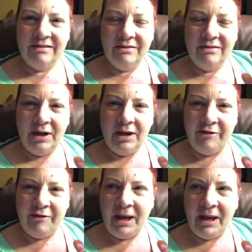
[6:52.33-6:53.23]
when
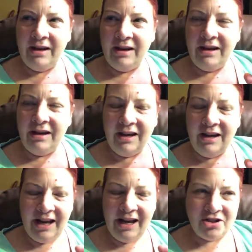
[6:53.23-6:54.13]
I've been
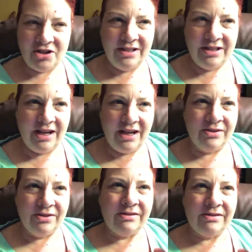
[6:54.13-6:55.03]
at Ashley's
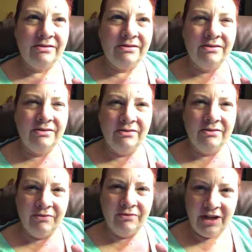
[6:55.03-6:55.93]
house
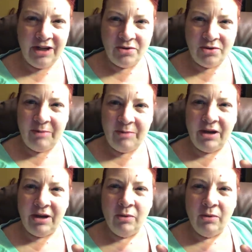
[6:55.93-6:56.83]

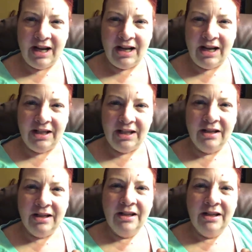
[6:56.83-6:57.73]
videotaping with Ollie
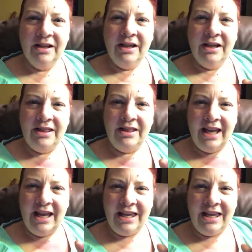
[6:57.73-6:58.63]

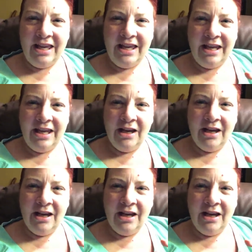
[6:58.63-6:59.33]
that he